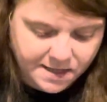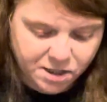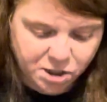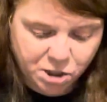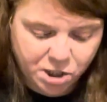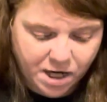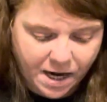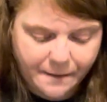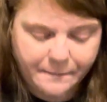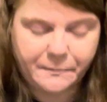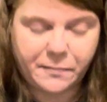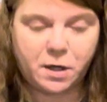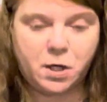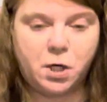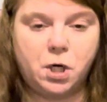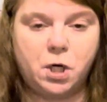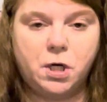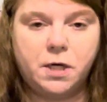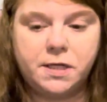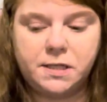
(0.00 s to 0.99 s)

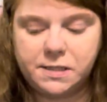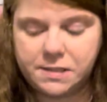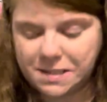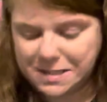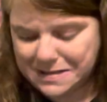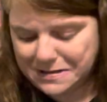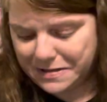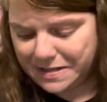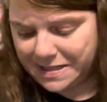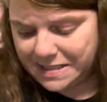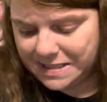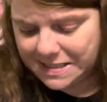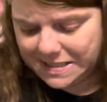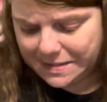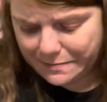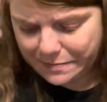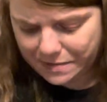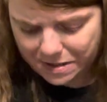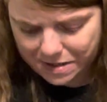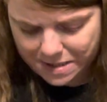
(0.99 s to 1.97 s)
Shepherd. Sorry,
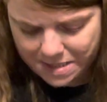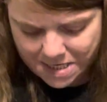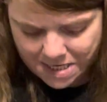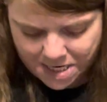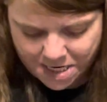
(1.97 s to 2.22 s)
zipper.